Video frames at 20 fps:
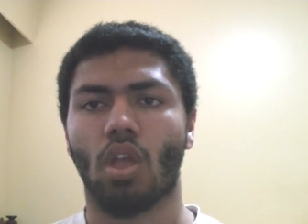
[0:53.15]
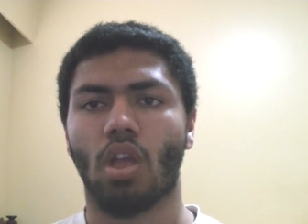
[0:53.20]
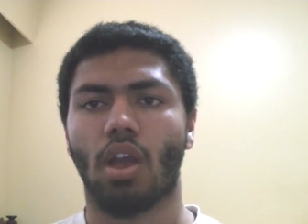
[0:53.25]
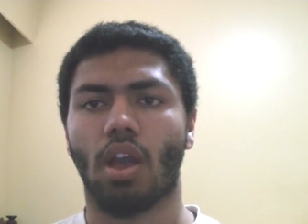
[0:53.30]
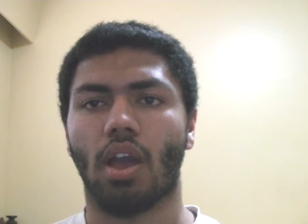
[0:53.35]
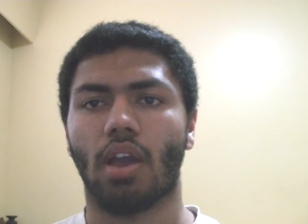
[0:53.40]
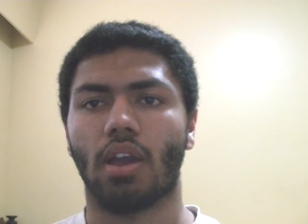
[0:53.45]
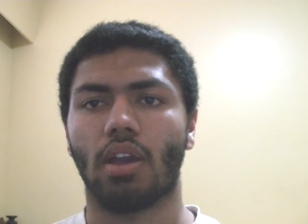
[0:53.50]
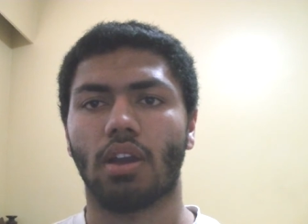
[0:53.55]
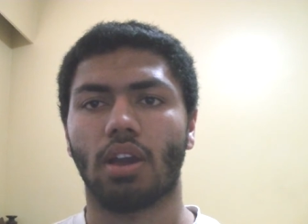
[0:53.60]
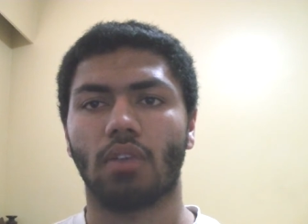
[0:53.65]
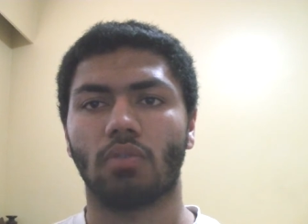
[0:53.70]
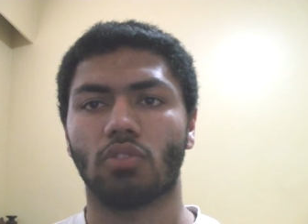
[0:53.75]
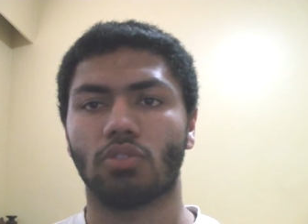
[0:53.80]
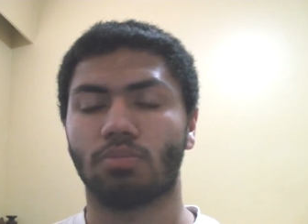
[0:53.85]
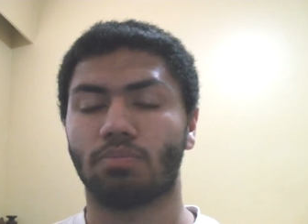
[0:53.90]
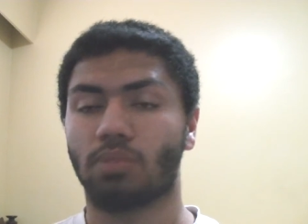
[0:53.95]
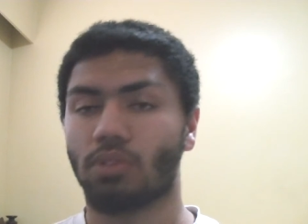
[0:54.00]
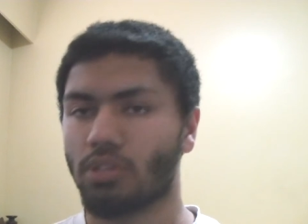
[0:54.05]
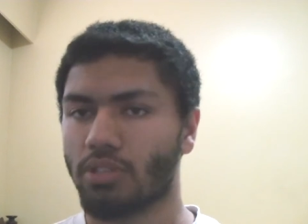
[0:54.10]
I
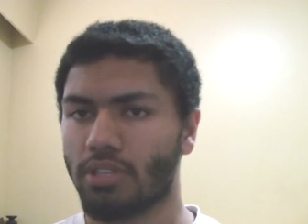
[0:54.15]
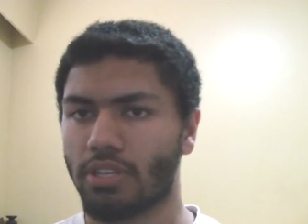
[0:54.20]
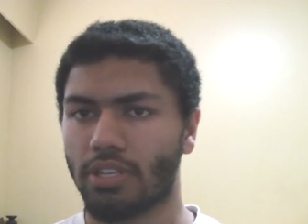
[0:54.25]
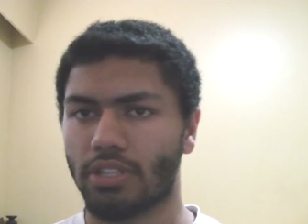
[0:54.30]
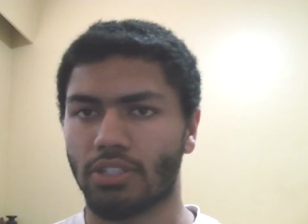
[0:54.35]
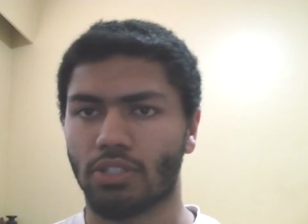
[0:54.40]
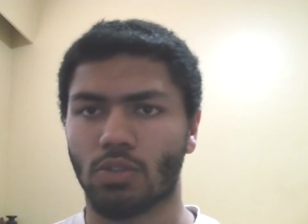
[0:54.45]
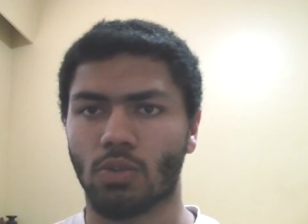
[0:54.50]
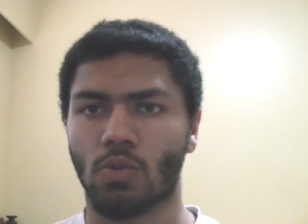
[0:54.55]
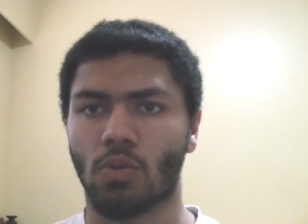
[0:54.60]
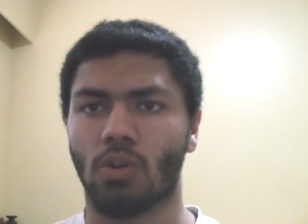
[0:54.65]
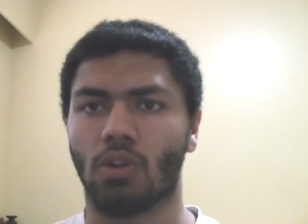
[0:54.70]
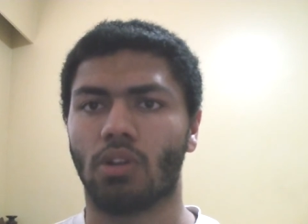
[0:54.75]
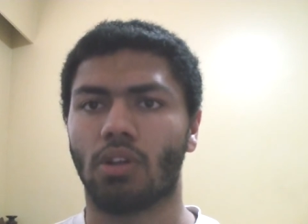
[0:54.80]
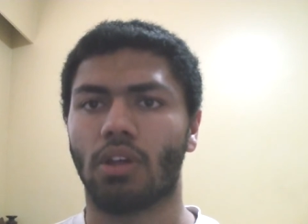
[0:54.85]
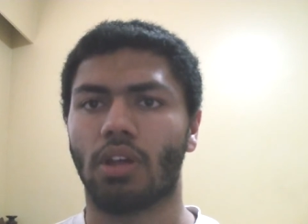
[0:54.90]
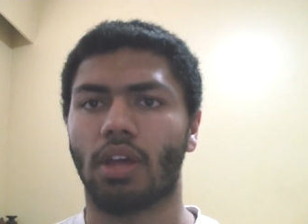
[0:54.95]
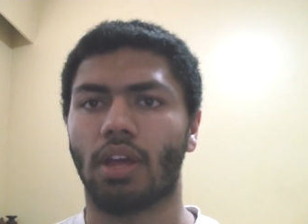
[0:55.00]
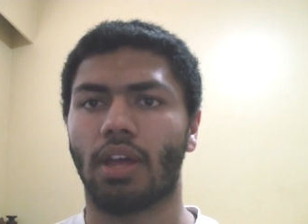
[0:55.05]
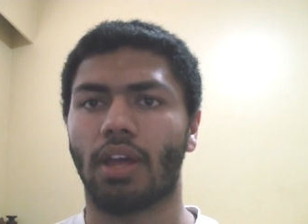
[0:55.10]
was bullied in school,
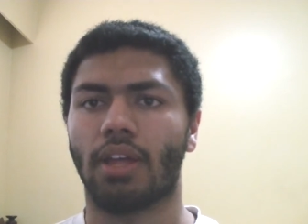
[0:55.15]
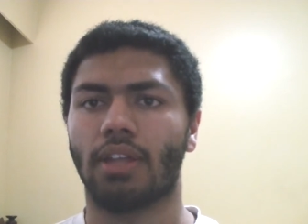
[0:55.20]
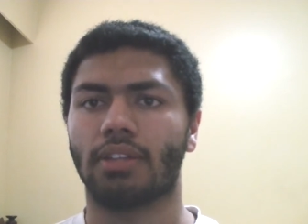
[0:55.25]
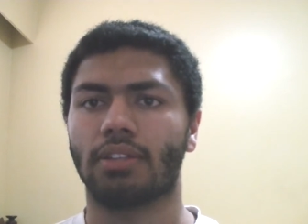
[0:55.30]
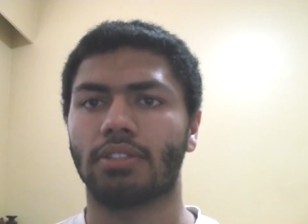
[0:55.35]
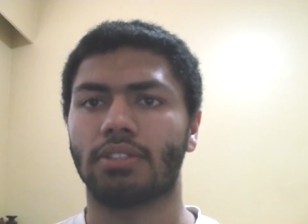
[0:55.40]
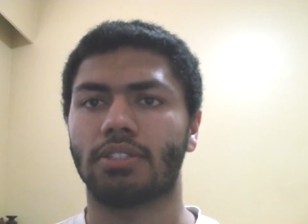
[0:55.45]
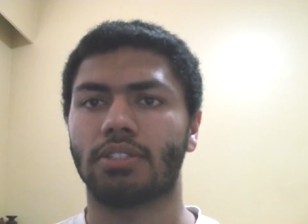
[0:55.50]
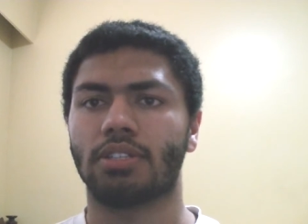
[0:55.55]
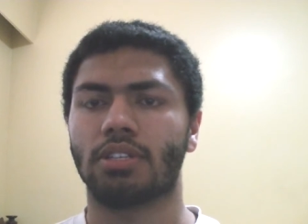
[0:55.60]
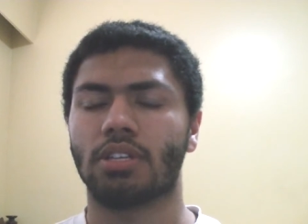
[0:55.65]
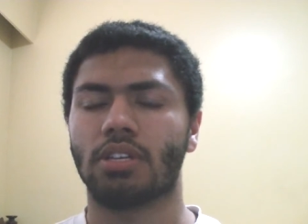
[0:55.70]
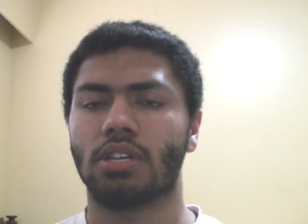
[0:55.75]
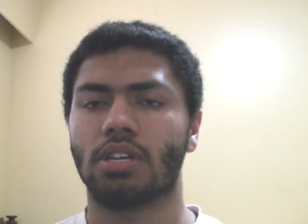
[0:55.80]
and